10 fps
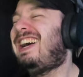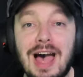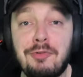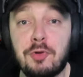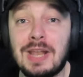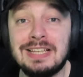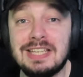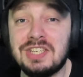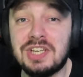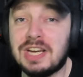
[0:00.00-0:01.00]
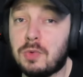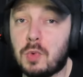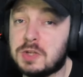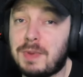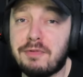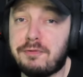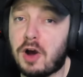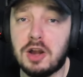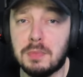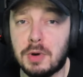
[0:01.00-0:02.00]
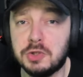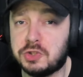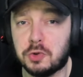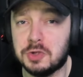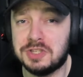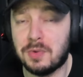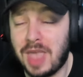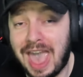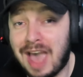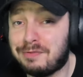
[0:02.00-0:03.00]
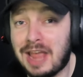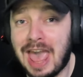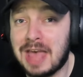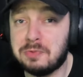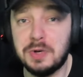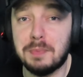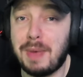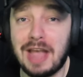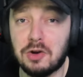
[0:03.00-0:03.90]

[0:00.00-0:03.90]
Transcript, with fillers: I feel like this year was by far the most trolls that we ever had with a pack